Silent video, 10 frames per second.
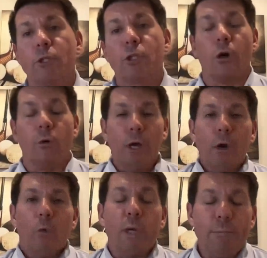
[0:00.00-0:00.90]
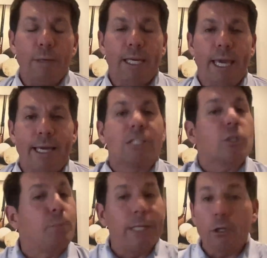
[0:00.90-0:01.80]
So we
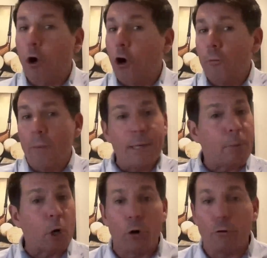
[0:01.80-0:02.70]
began, Spin Car made